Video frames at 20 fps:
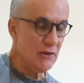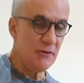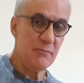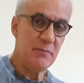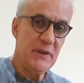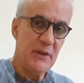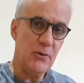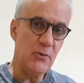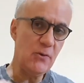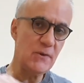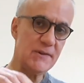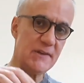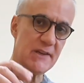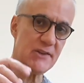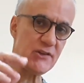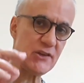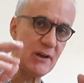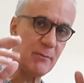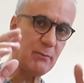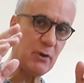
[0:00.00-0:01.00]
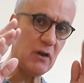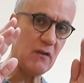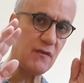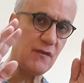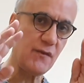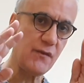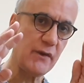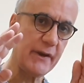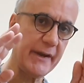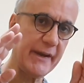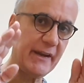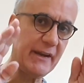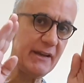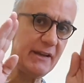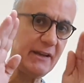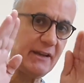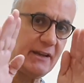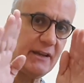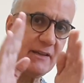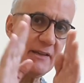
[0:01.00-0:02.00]
because a jumbo fret
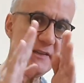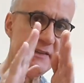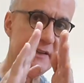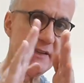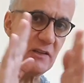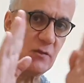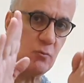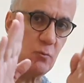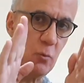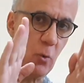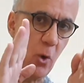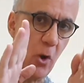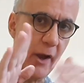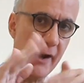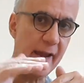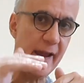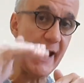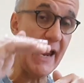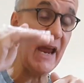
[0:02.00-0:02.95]
sits wider